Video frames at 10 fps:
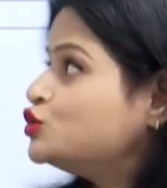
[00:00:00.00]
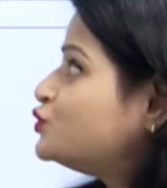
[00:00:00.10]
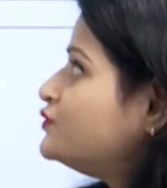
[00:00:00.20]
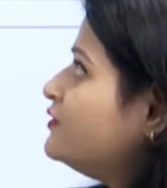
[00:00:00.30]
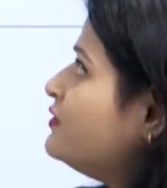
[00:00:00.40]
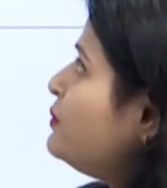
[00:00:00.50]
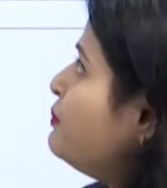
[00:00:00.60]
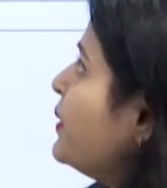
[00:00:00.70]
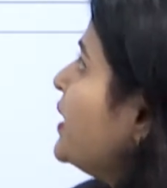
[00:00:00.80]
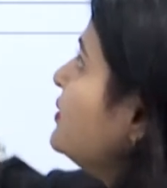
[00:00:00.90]
So, we will
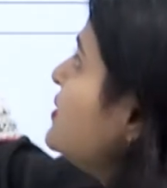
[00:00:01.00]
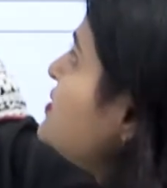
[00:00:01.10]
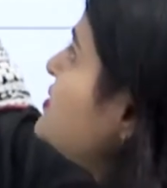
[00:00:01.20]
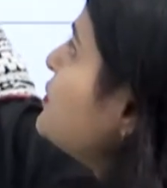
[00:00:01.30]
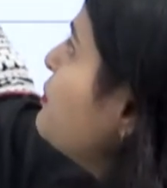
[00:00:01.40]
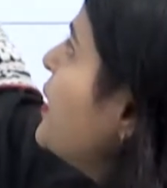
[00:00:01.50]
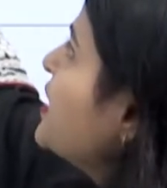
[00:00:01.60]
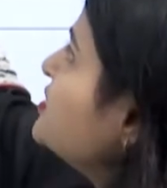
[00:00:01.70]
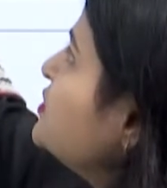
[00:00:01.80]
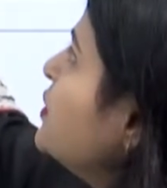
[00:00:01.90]
pay this
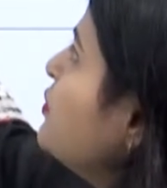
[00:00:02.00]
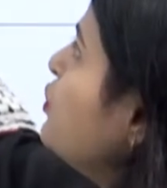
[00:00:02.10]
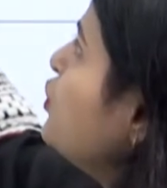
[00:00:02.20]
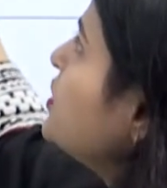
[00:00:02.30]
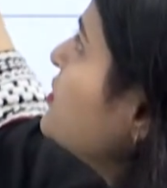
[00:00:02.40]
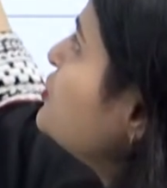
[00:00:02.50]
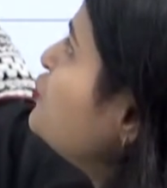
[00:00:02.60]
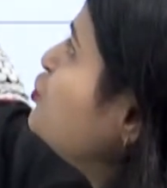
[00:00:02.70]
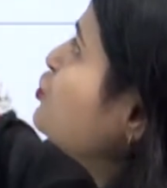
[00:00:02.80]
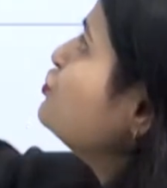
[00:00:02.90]
maximum
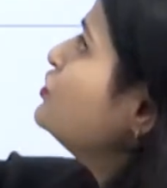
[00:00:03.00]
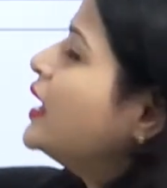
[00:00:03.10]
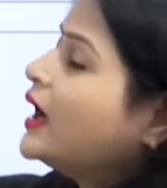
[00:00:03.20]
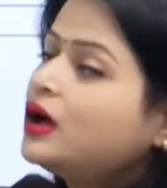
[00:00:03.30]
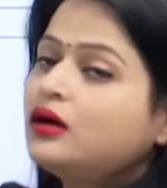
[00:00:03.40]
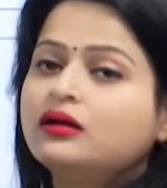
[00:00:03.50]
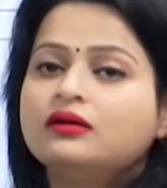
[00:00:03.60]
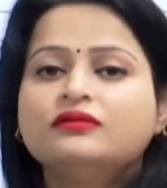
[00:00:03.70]
bonus 2 lakh